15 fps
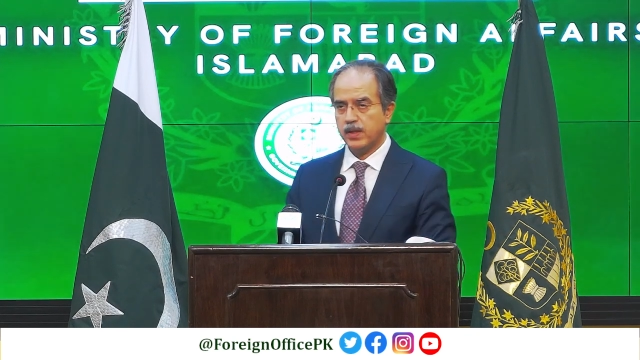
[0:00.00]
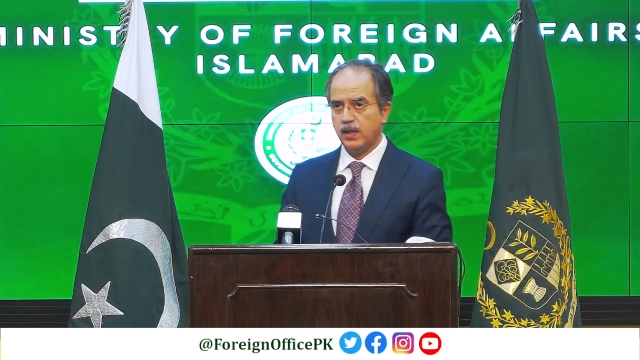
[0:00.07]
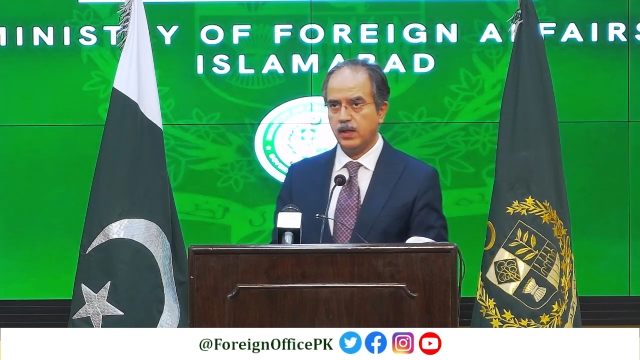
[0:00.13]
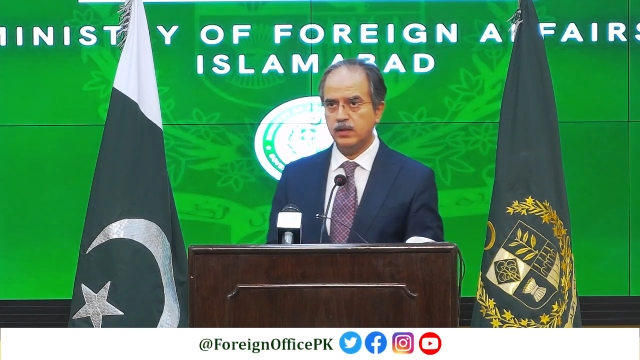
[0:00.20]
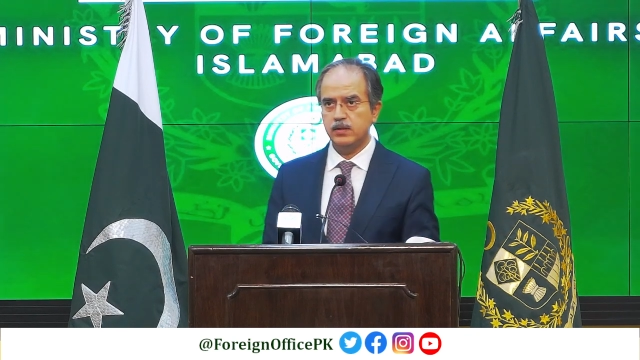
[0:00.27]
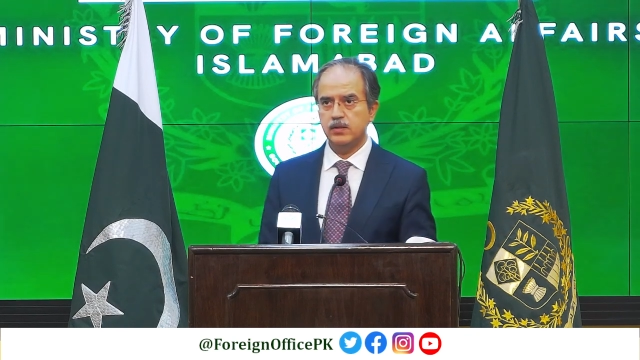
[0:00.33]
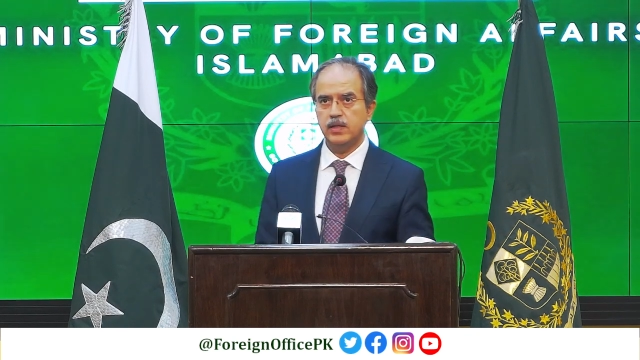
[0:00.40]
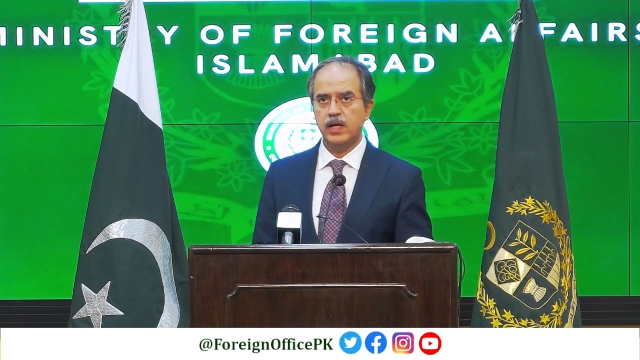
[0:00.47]

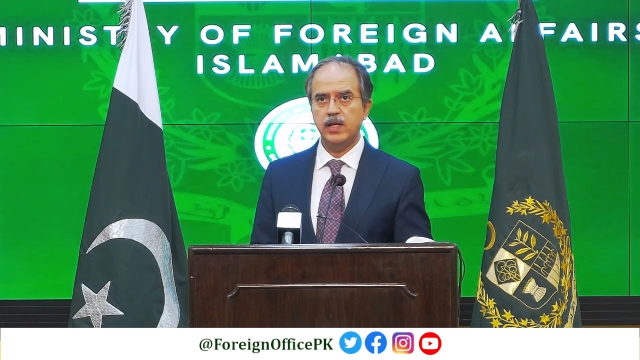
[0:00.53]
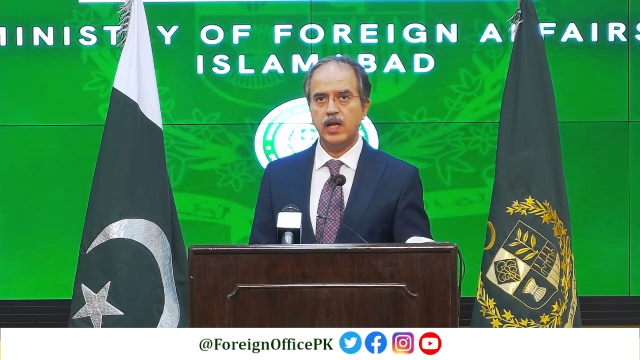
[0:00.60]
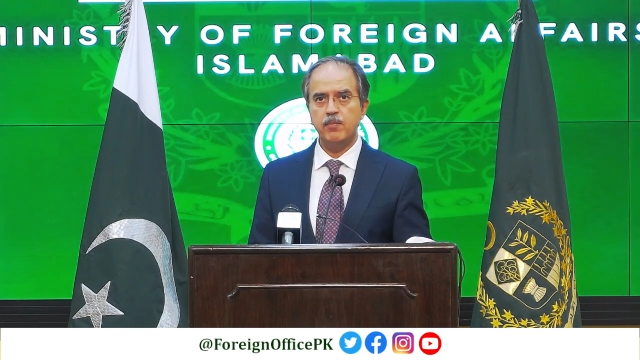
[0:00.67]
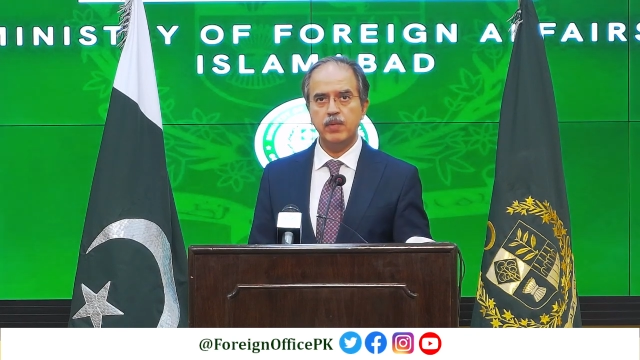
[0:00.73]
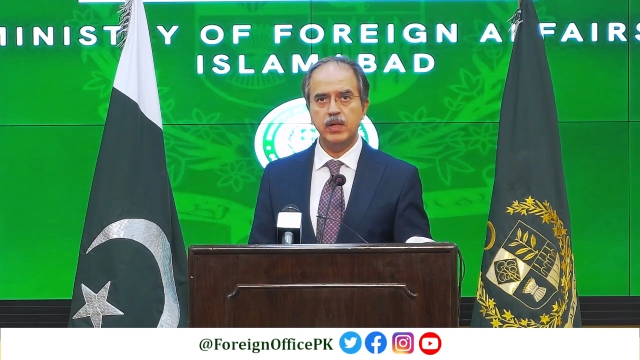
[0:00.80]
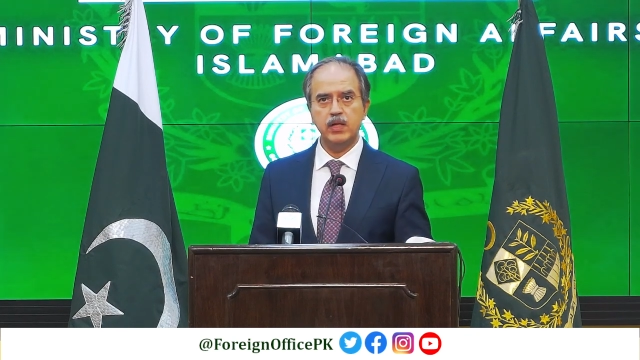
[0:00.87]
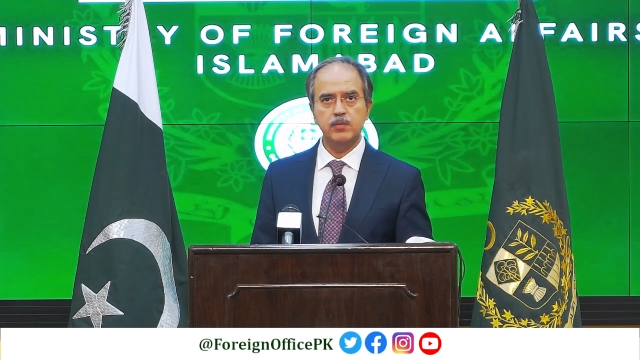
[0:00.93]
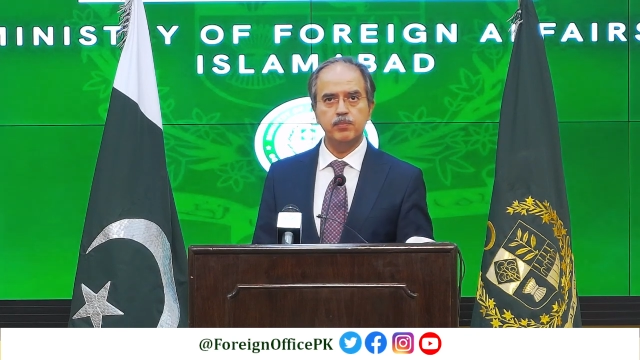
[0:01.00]
and the
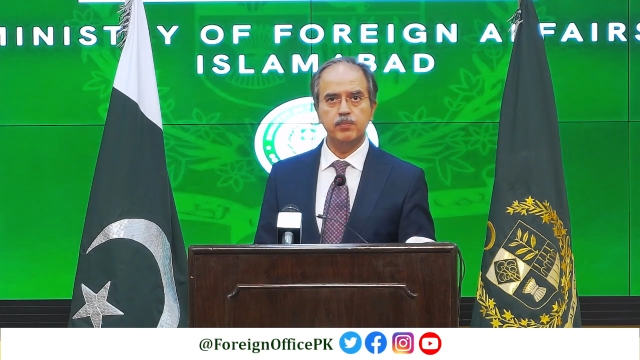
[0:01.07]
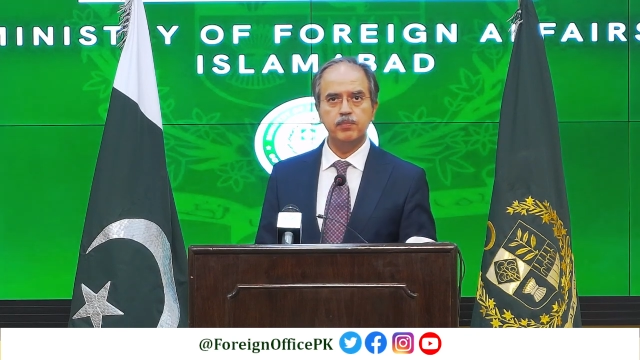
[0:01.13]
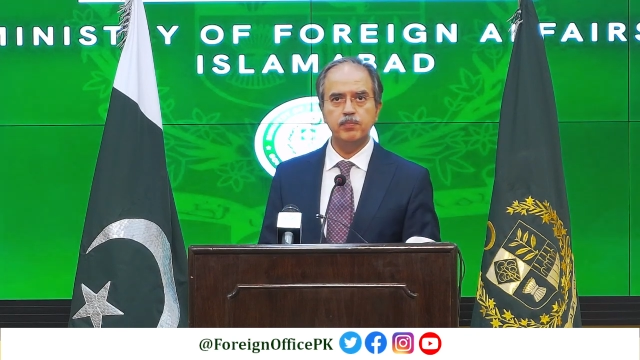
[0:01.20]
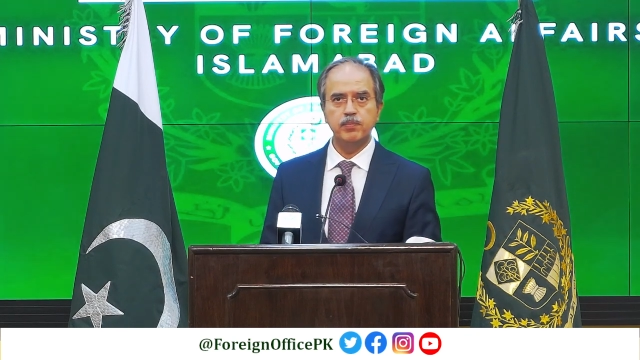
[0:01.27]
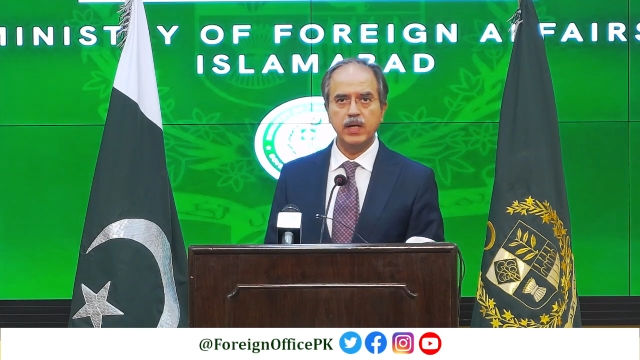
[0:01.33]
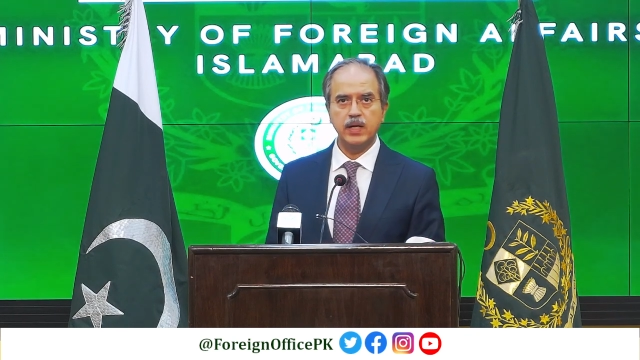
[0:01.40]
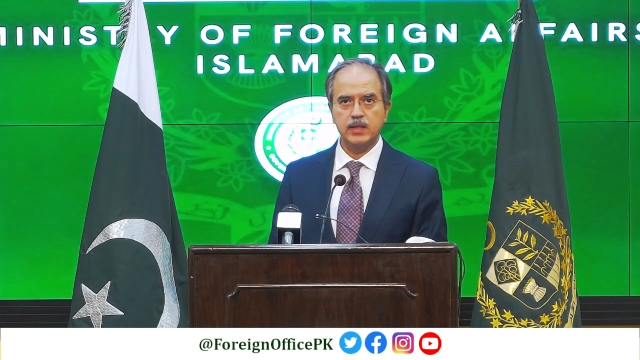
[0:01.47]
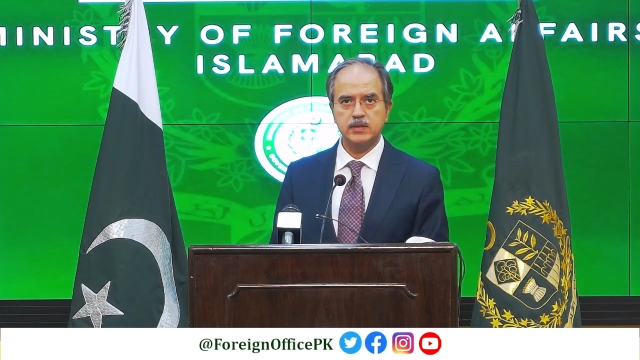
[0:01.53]
dynamic
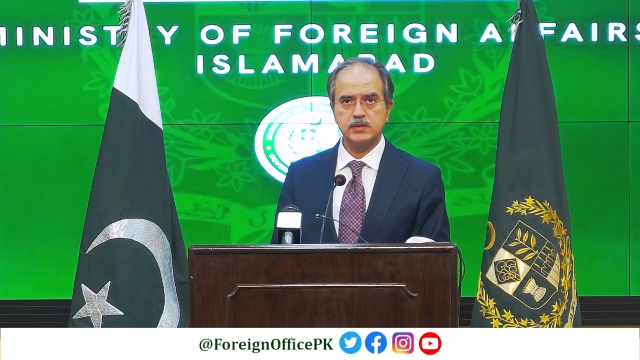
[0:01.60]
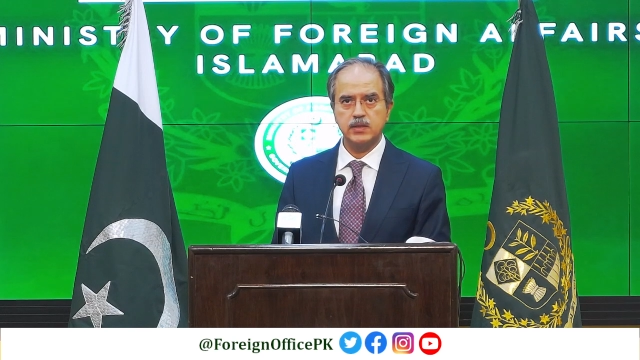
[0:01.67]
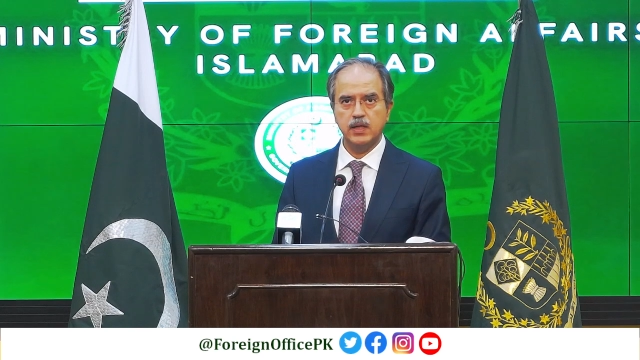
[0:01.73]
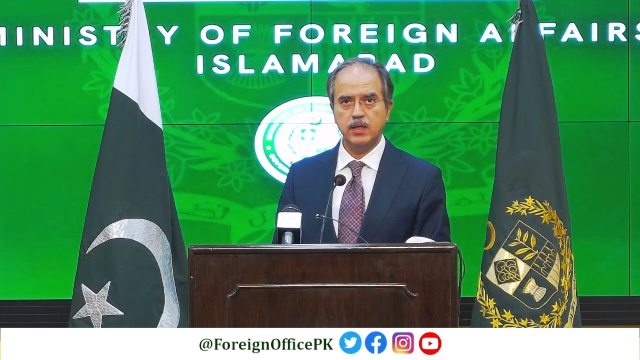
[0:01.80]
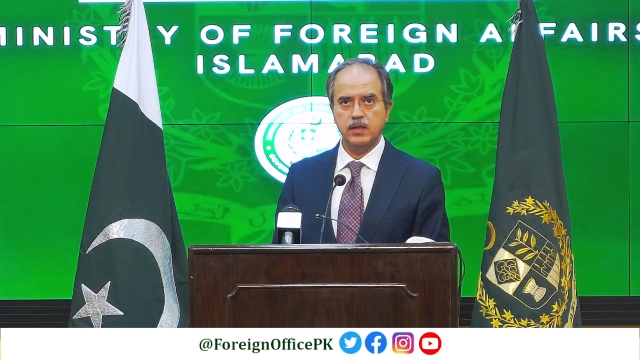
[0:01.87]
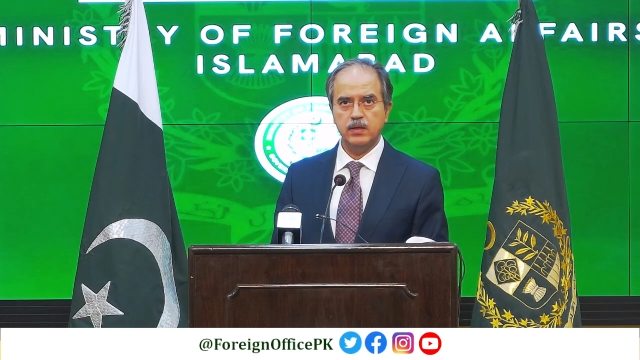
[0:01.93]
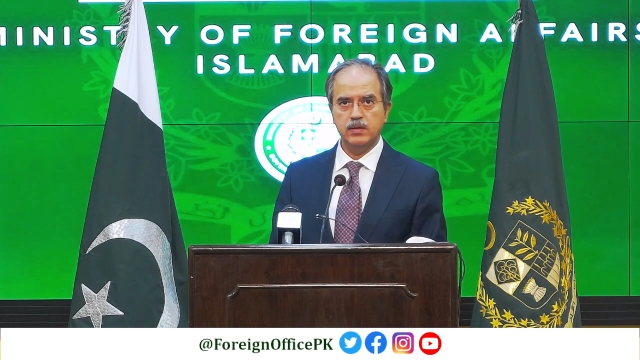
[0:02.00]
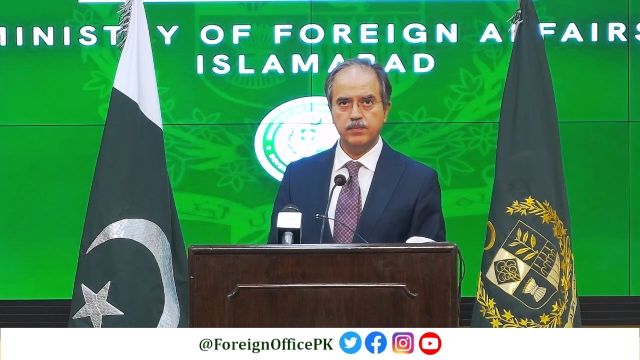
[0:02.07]

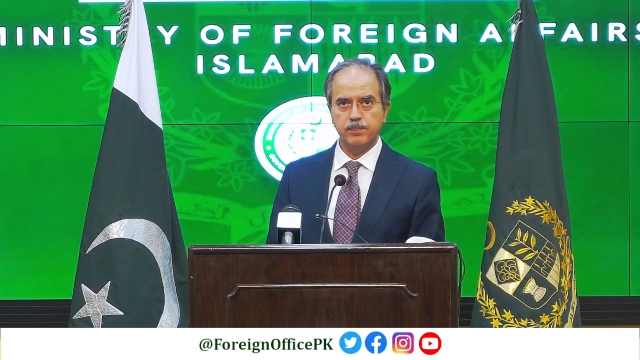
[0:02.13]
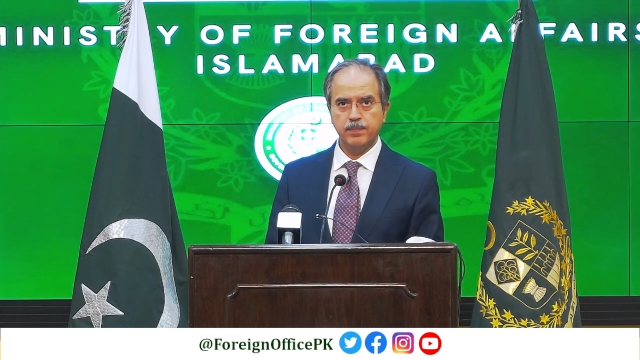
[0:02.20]
Pakistani